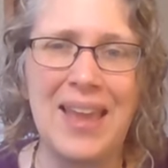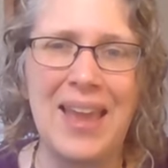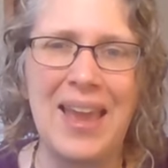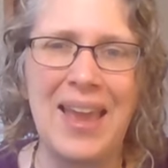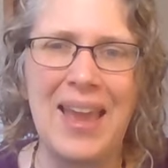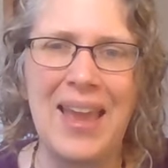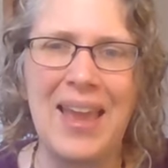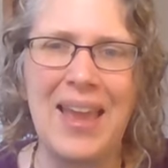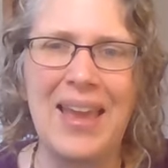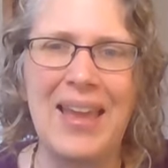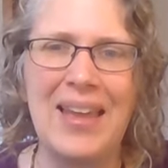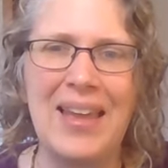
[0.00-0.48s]

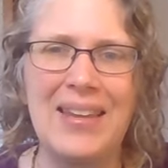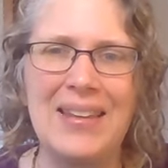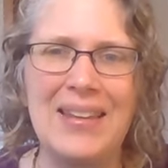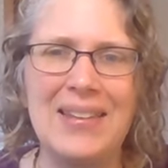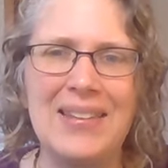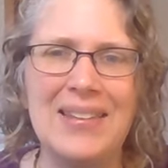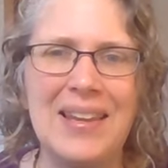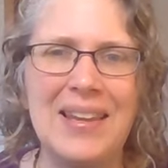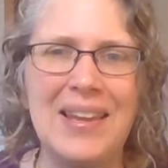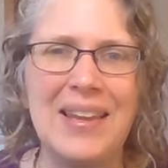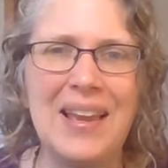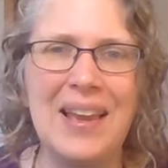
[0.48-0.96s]

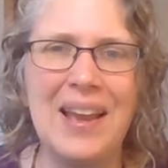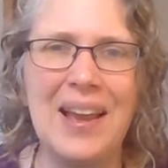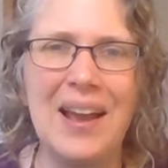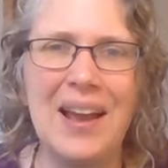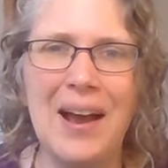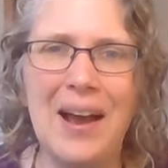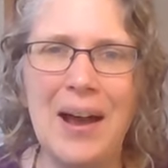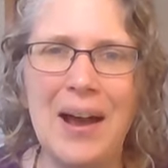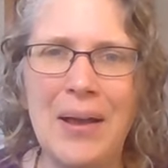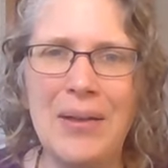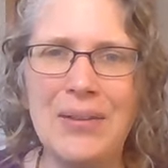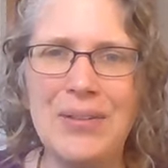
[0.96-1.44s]
And
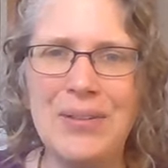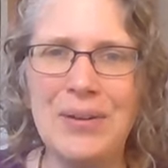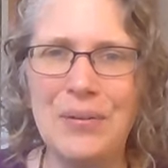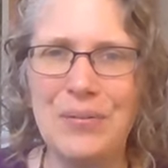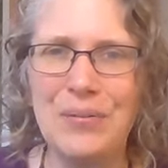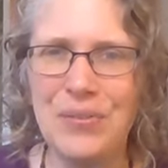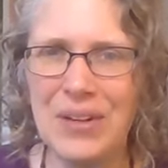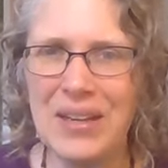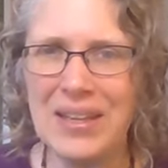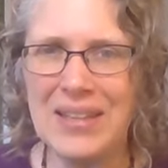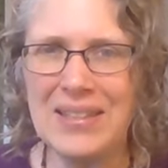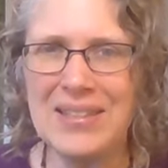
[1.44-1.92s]
uh, don't
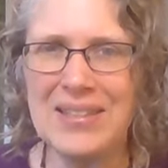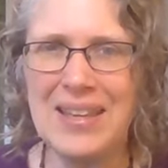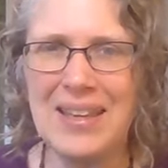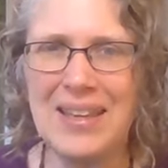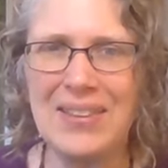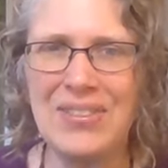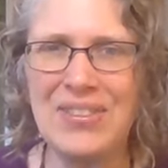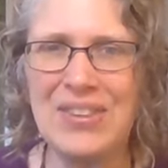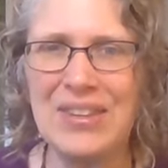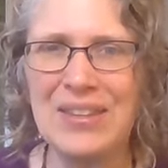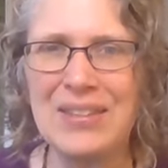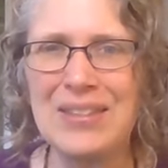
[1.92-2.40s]
forget to
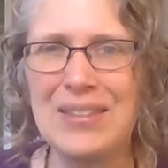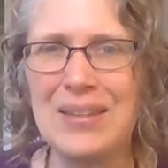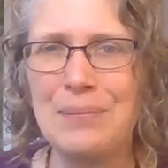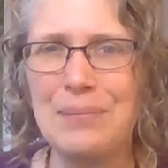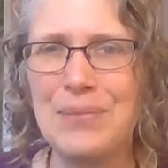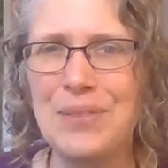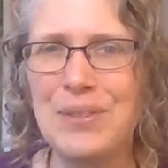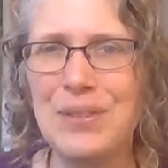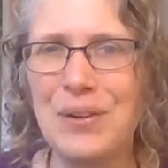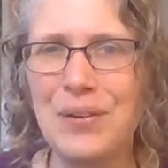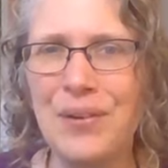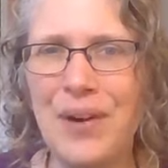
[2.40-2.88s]
hit the
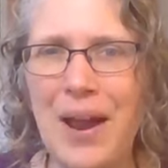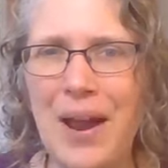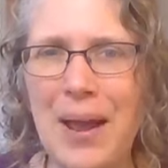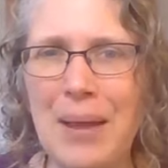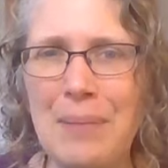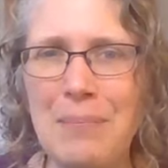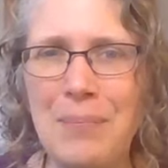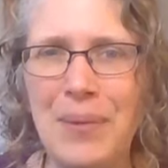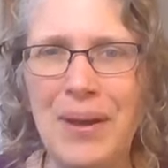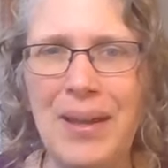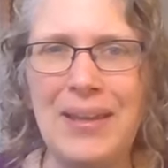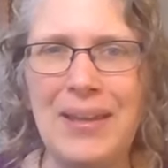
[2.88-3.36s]

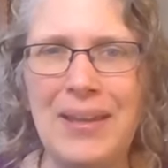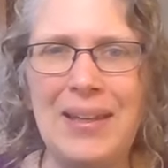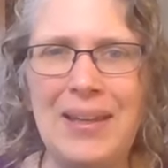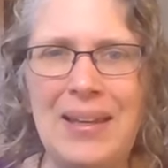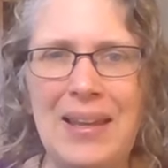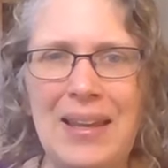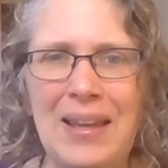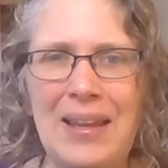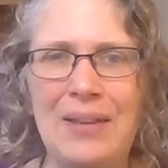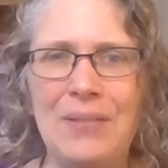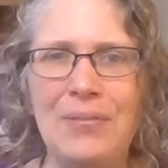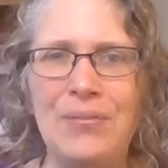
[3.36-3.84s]
subscribe
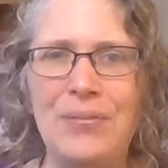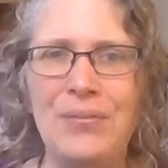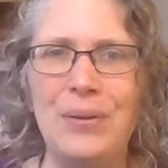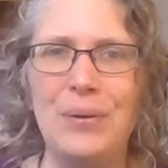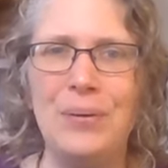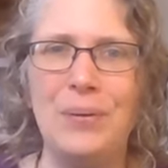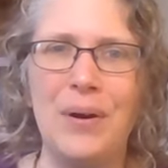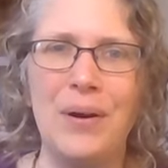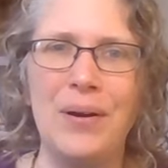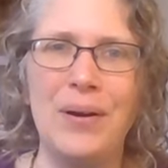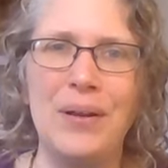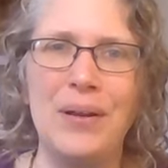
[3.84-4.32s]
button if
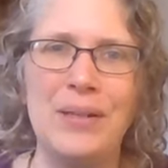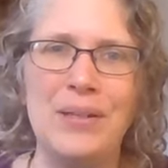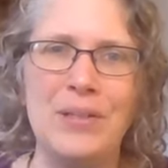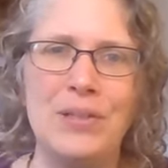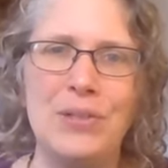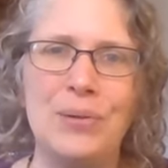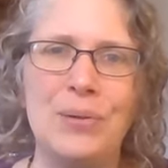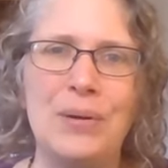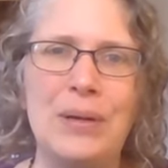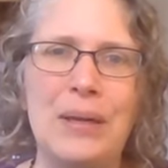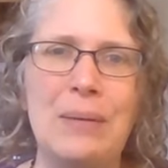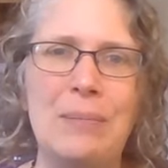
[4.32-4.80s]
you are
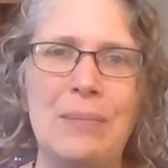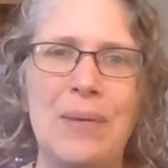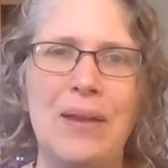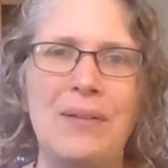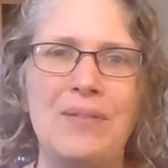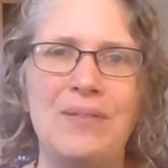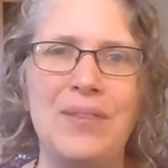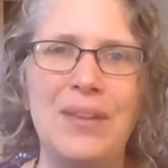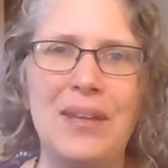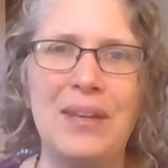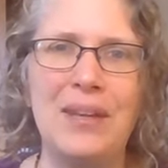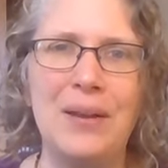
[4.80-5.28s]
enjoying
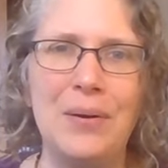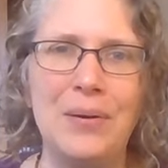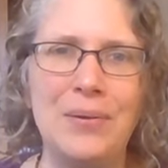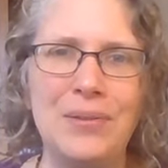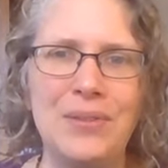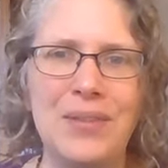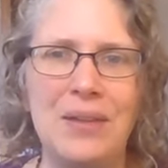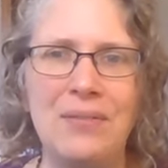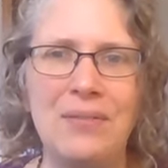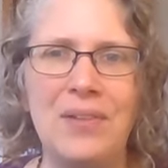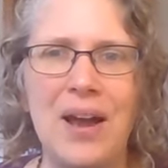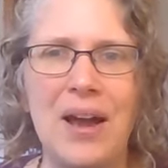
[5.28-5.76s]
my
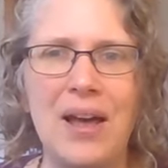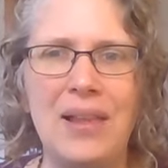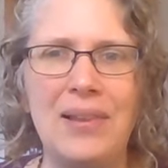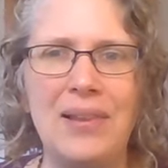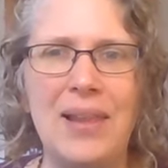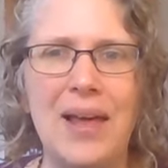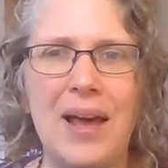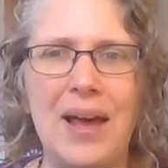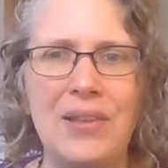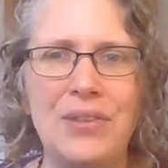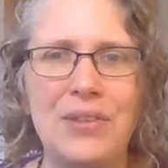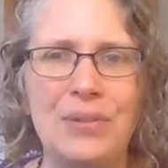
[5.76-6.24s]
videos. I've got
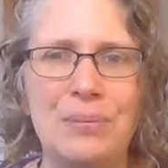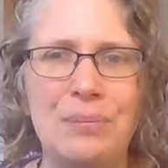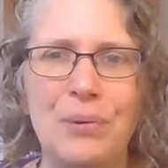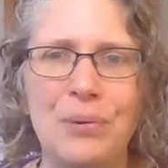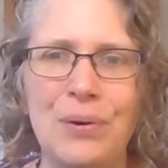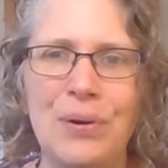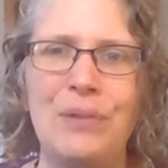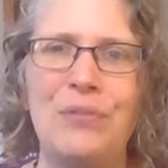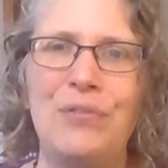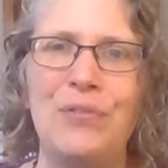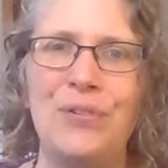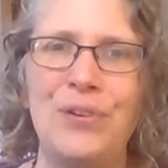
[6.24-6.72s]
lots
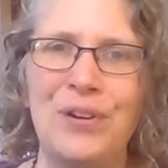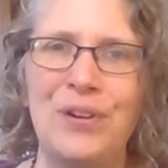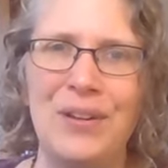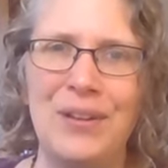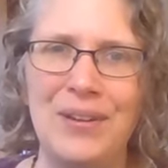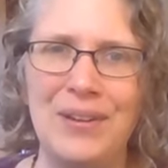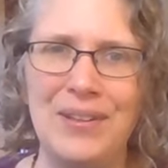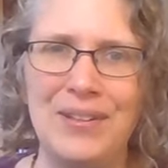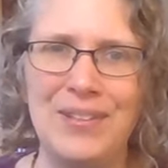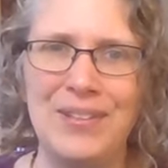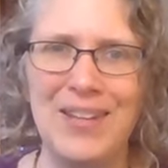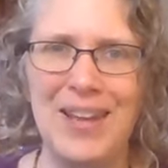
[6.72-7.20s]
more for
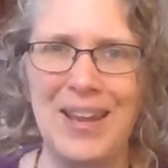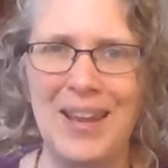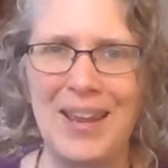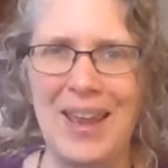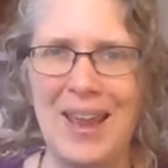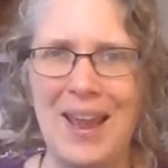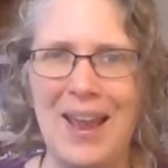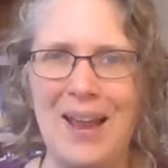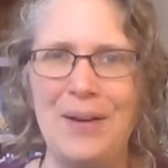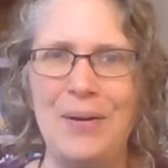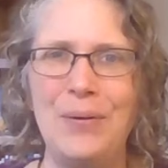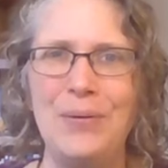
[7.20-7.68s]
you to
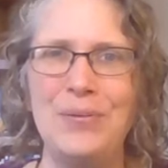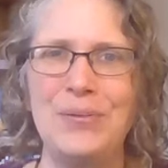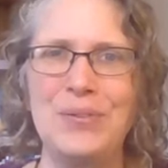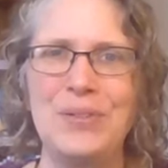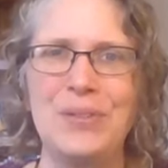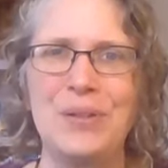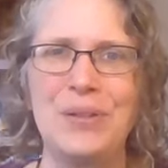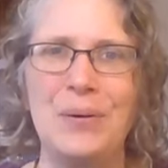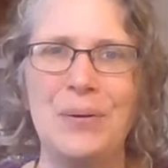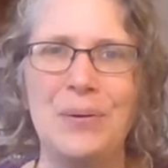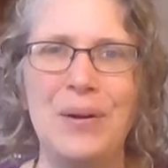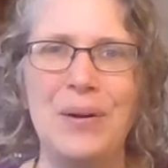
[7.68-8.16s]
check out.
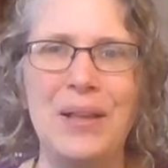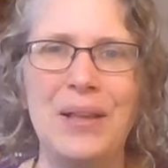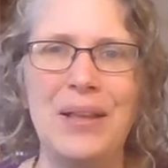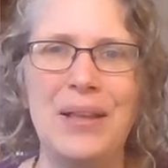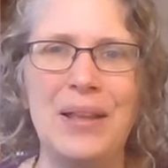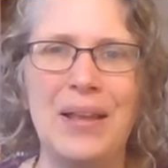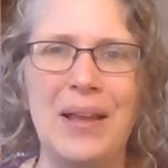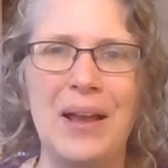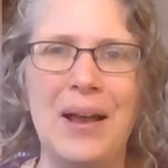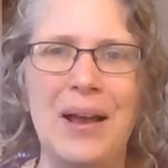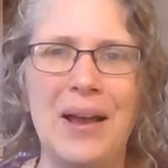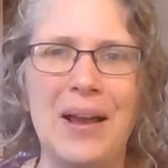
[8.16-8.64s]
So
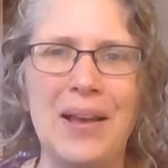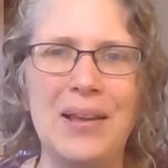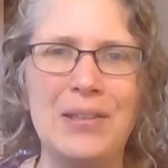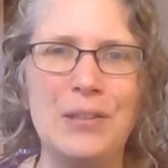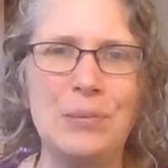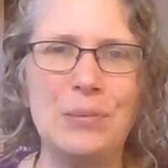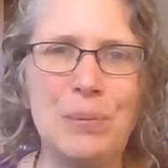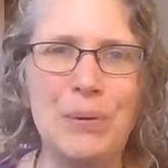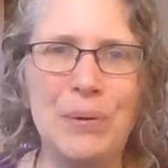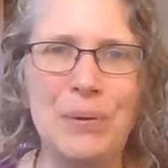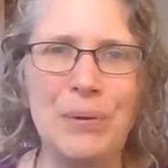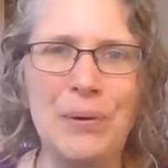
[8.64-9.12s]
uh,
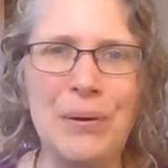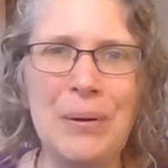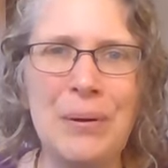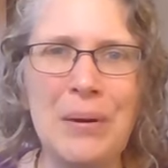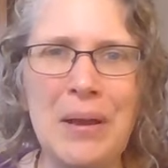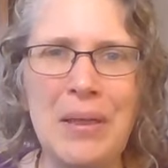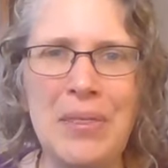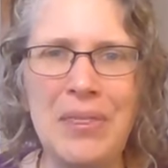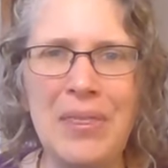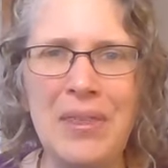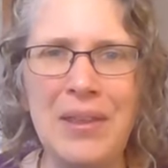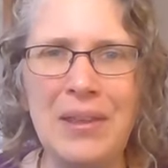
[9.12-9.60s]

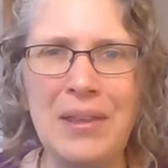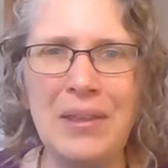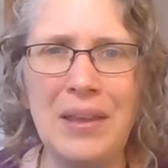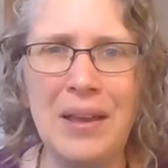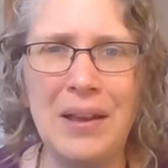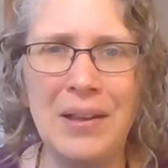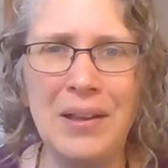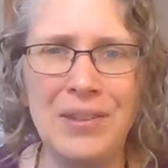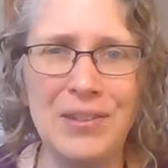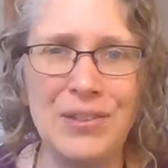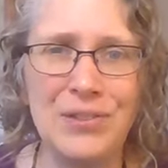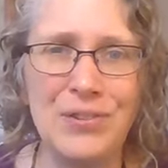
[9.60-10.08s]
explore the
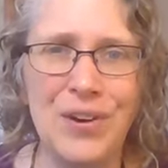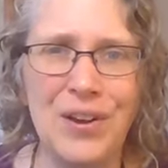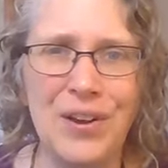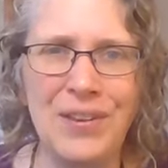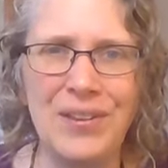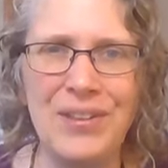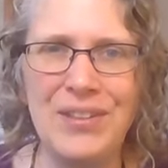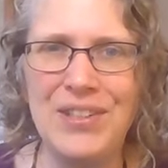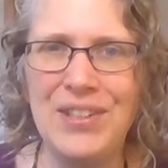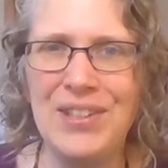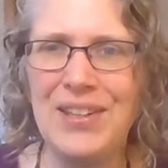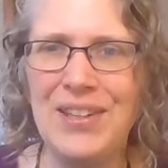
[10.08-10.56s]

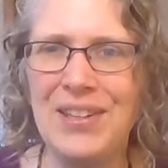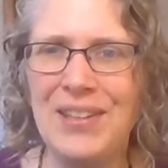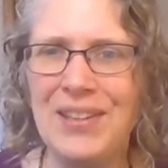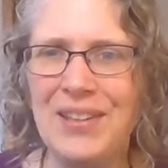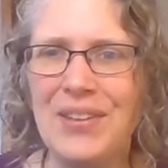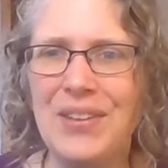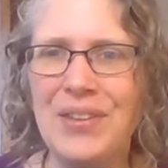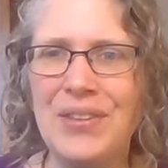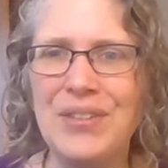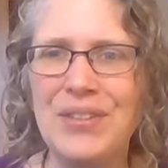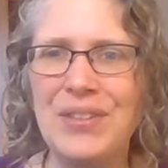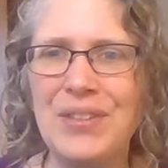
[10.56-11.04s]
Astrology
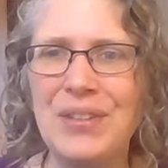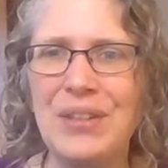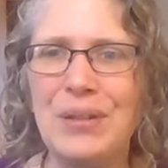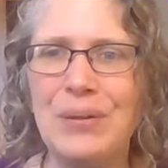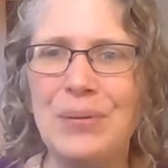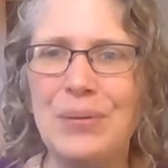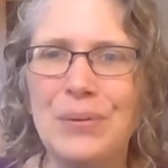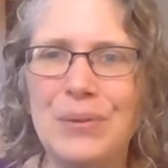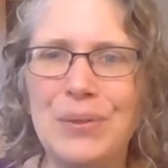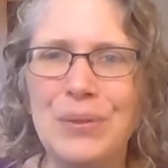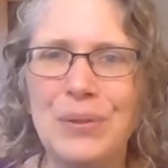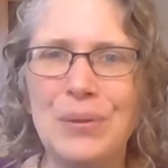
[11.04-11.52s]
Heals
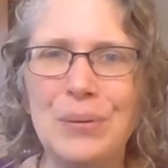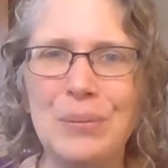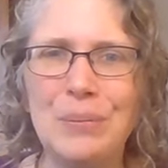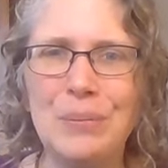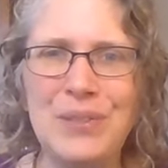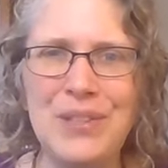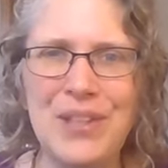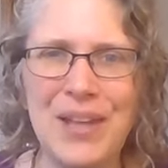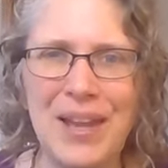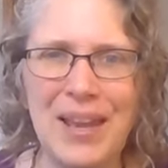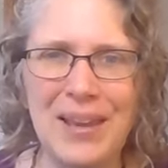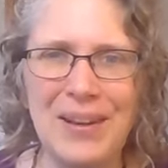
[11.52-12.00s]

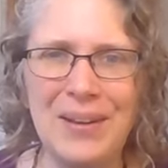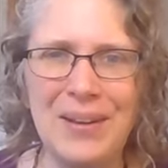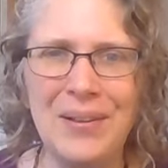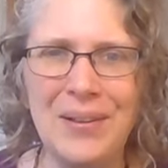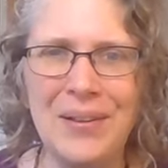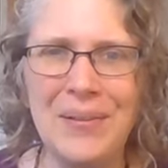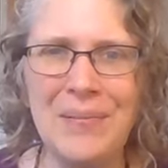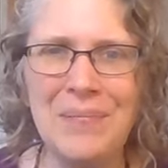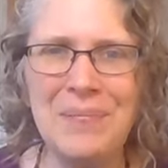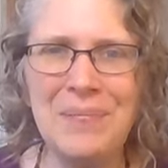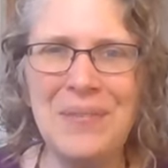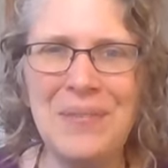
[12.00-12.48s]
YouTube
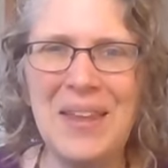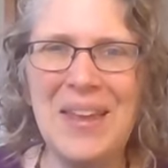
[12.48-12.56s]
channel.